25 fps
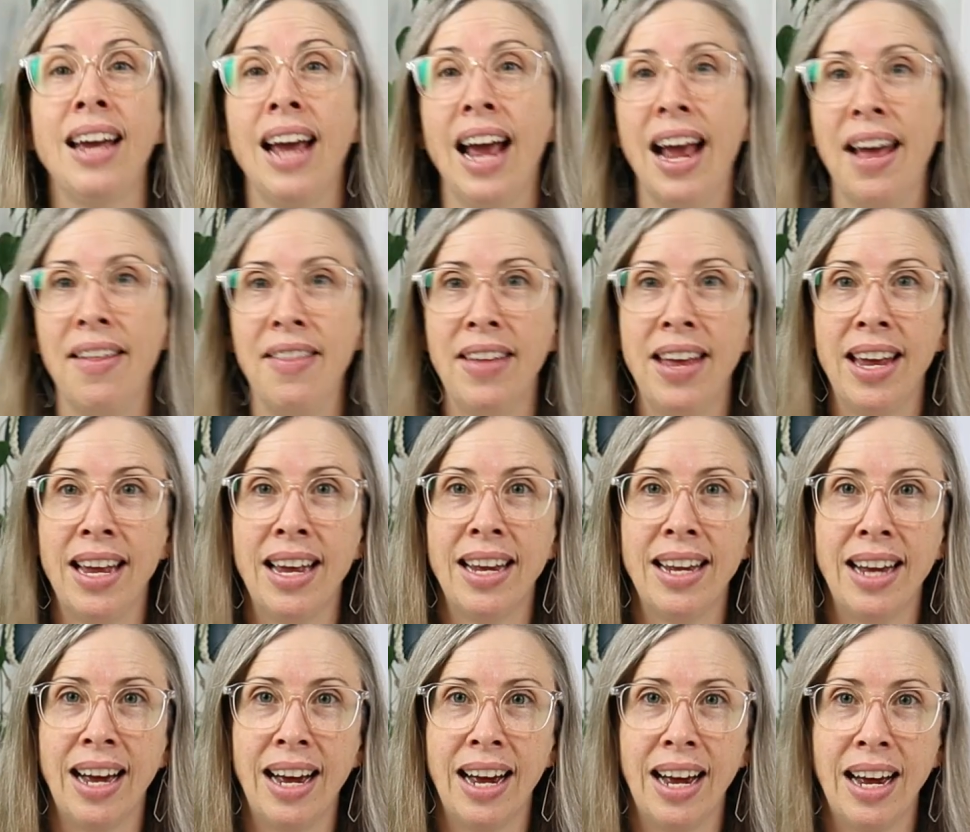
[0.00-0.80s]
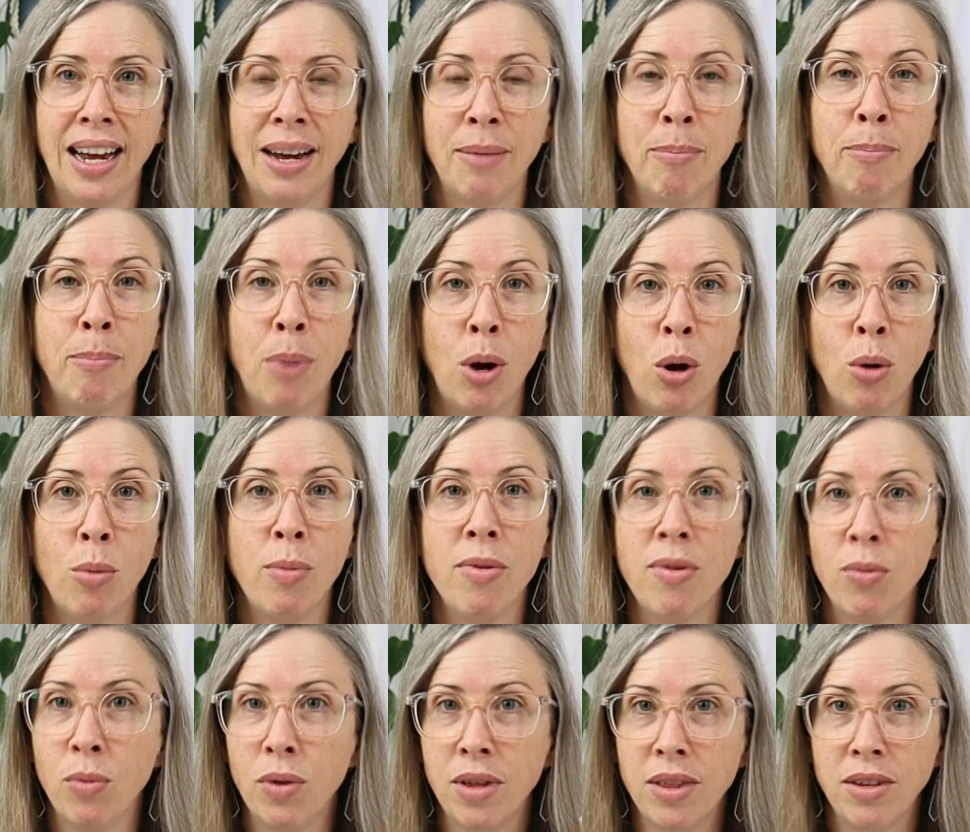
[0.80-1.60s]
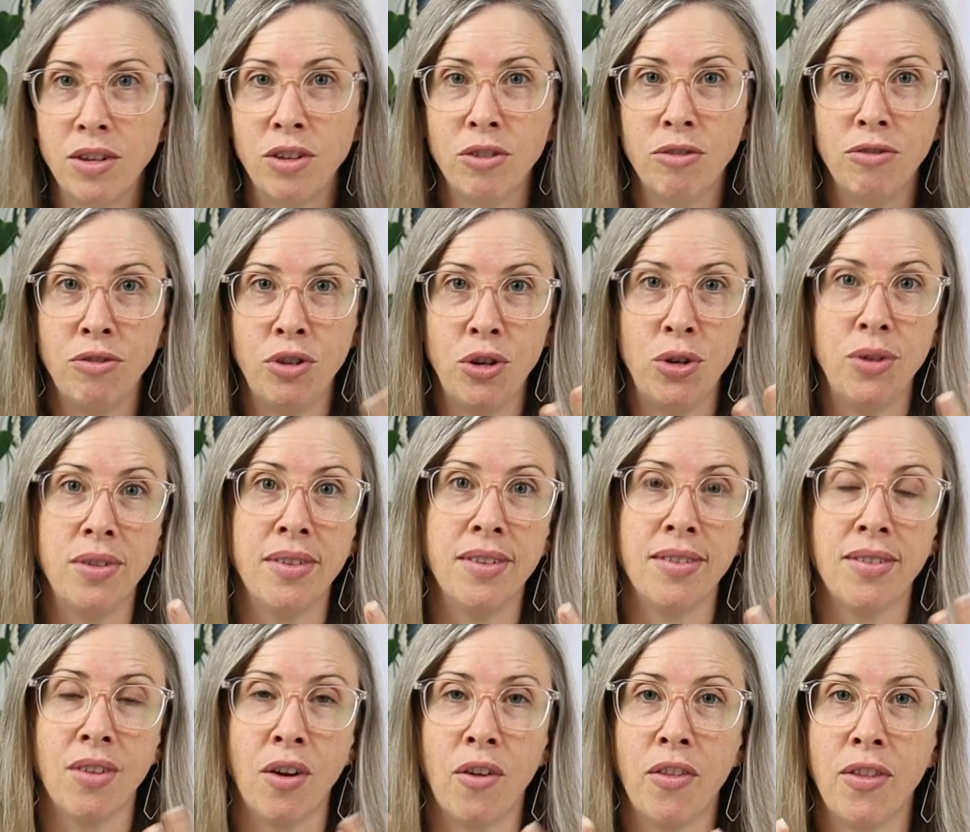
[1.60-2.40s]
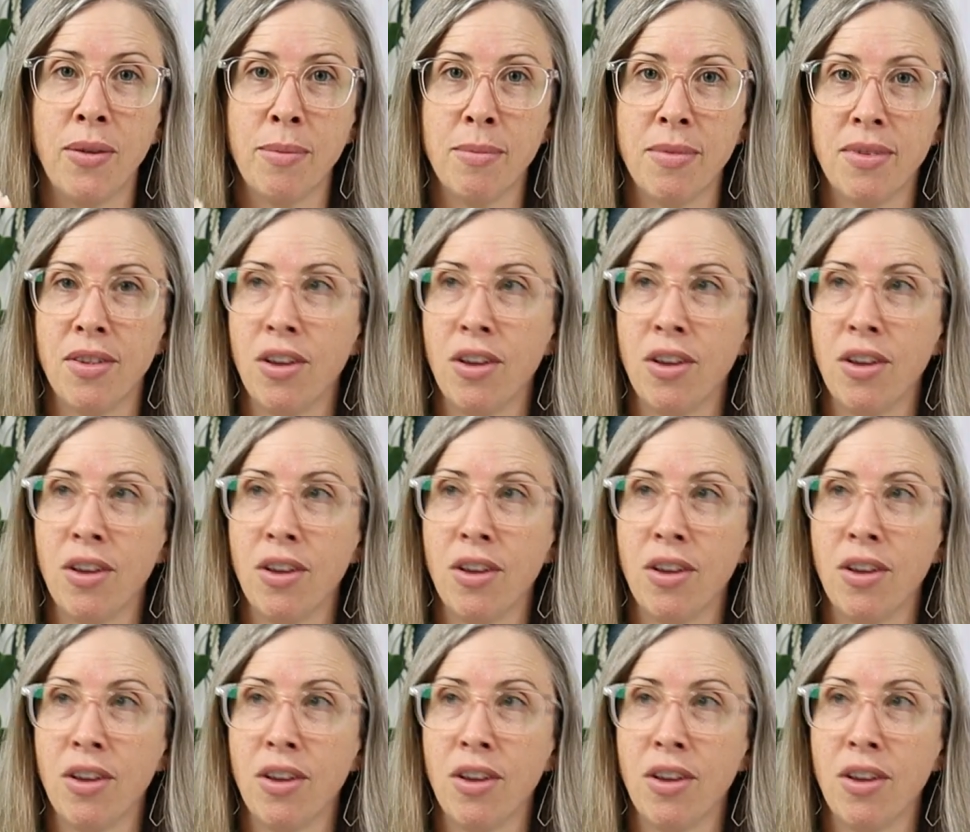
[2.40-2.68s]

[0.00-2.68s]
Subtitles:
and they're bulbs with diffusers on them.